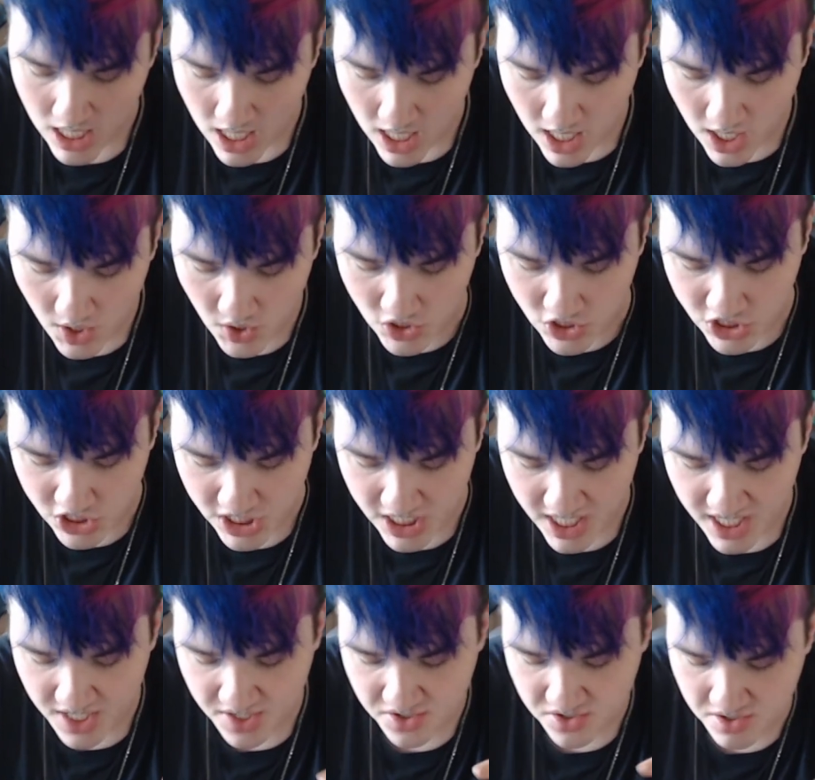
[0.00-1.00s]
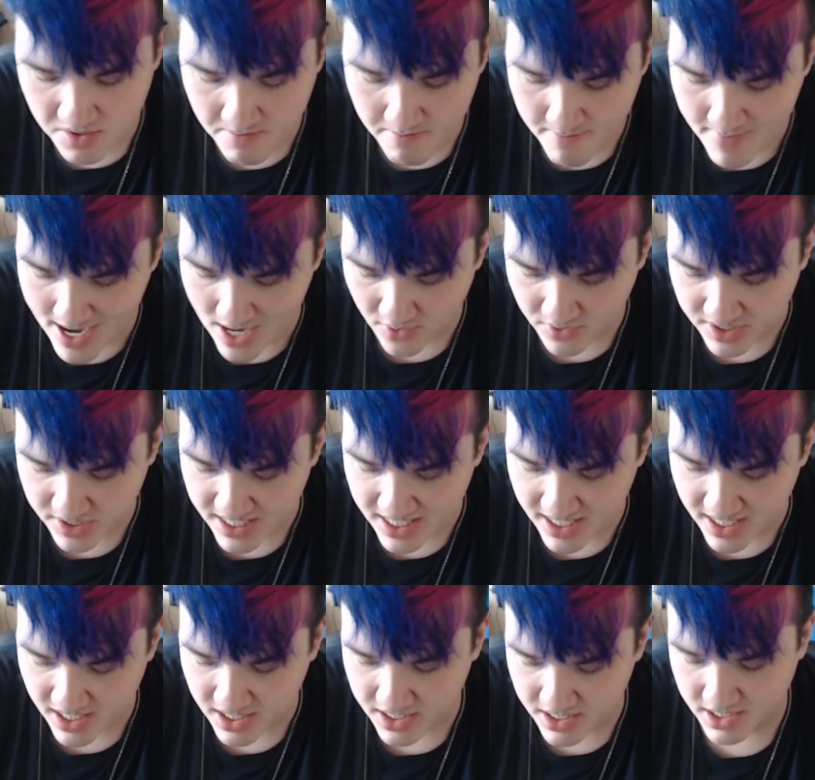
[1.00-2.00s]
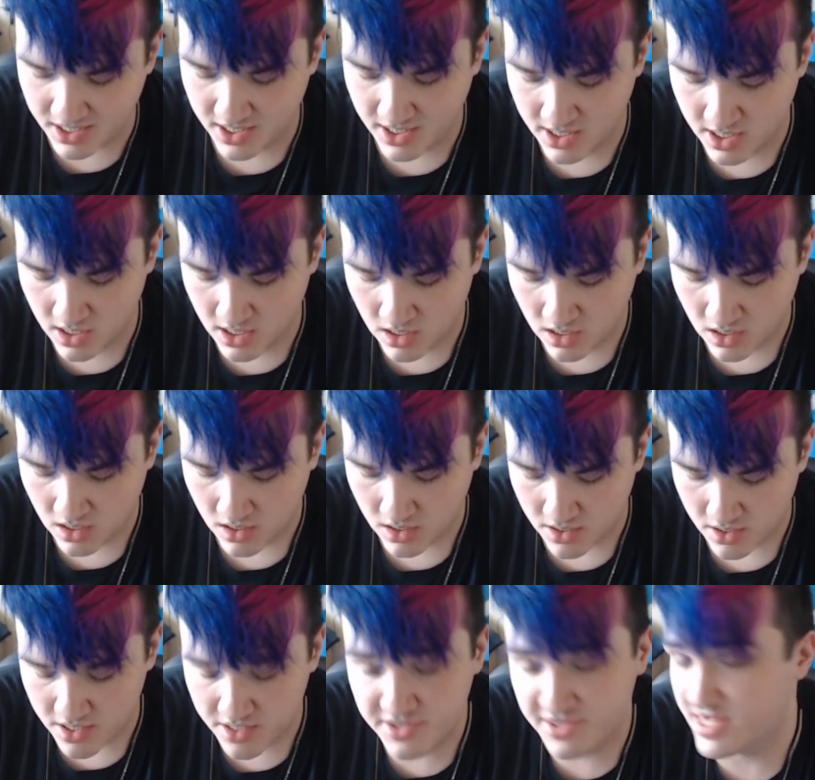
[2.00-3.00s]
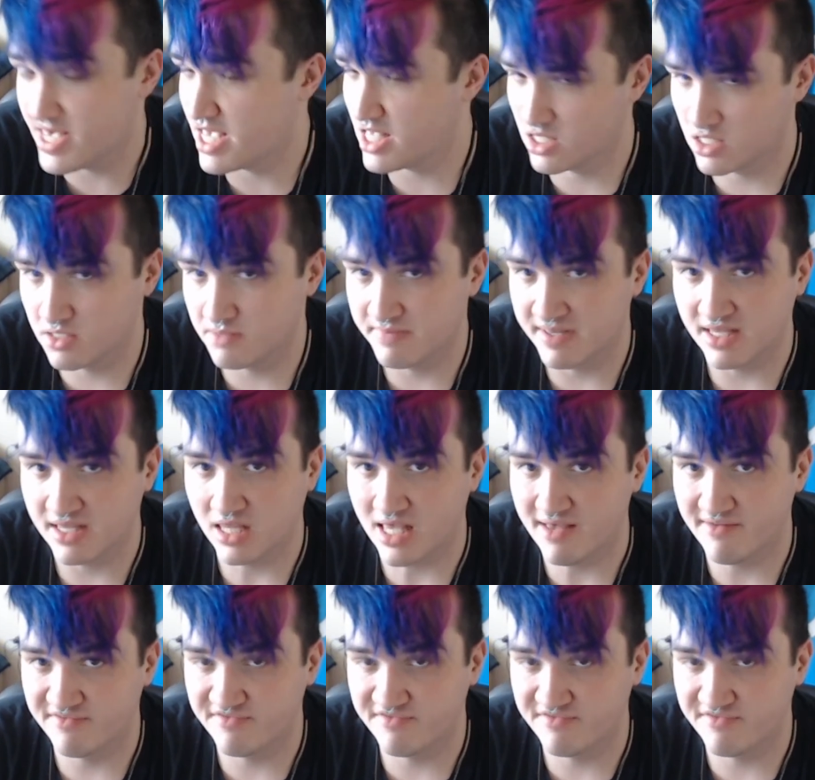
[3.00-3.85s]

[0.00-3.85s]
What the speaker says: Ocean, Mountain, then be love